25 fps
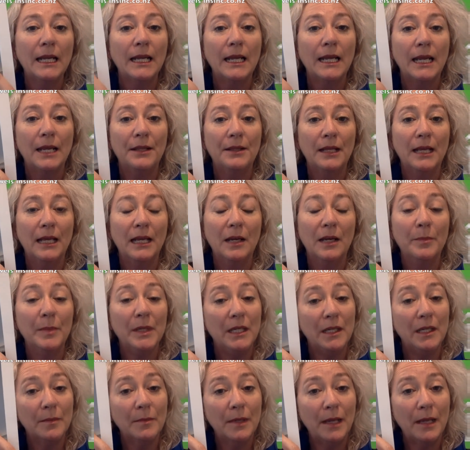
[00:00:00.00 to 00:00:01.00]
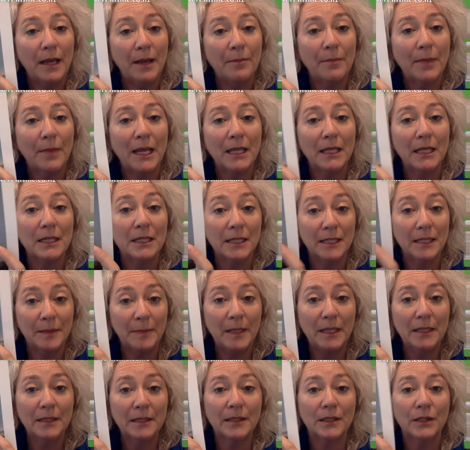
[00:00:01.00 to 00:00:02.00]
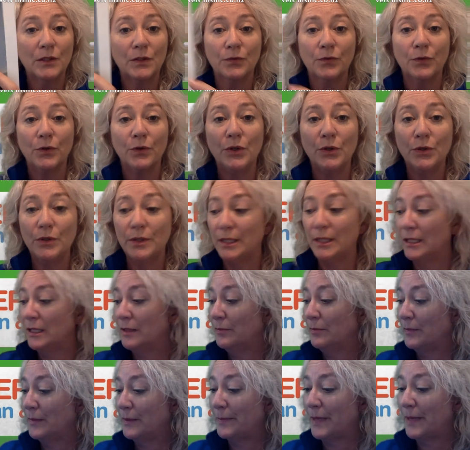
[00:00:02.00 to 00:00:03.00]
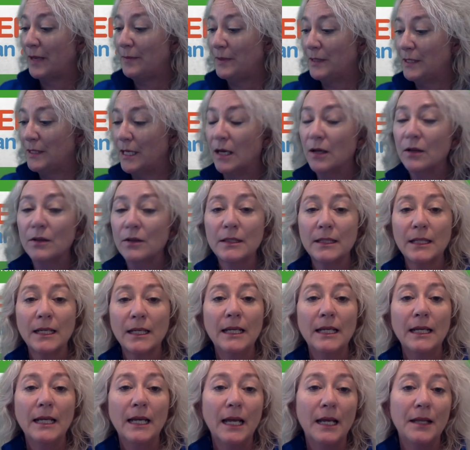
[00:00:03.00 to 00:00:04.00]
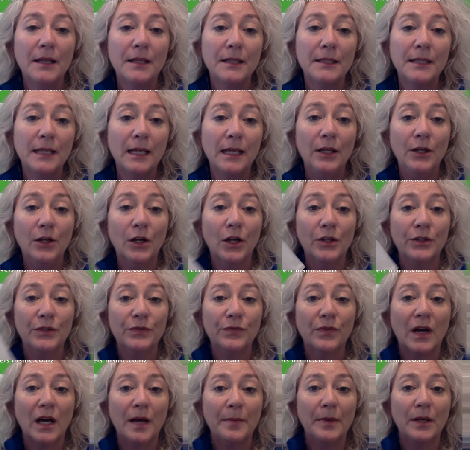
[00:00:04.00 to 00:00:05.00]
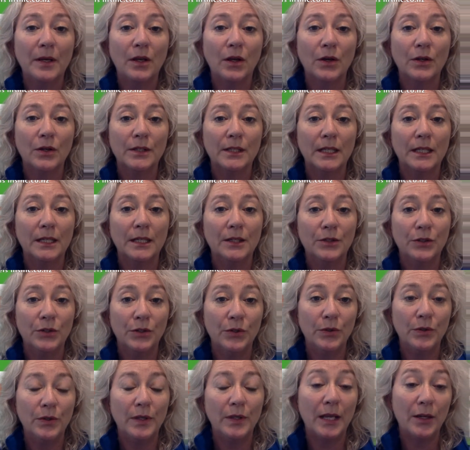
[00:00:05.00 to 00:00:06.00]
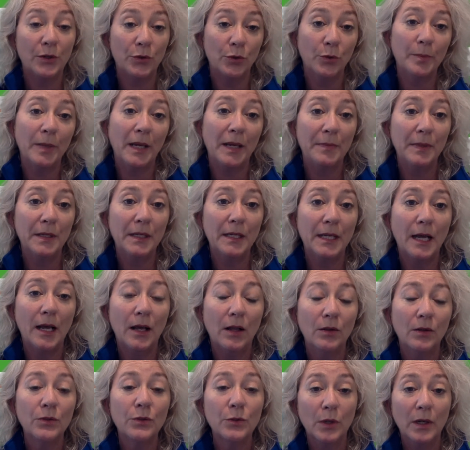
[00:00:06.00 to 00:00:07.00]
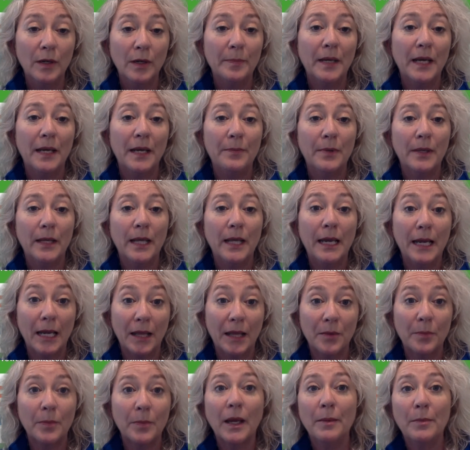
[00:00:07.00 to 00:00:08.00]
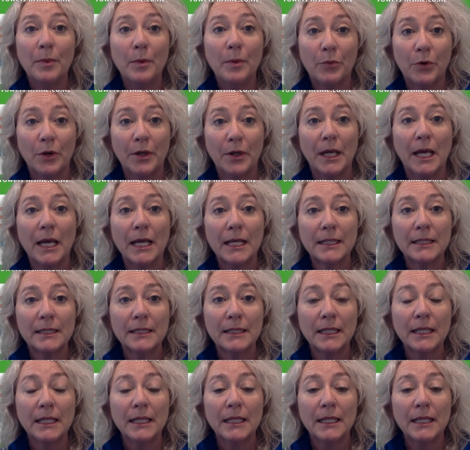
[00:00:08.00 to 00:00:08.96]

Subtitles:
and the aluminium and make dispensers for using the paper towels, and the cellulose fiber goes into the actual paper towel, toilet paper and other paper products.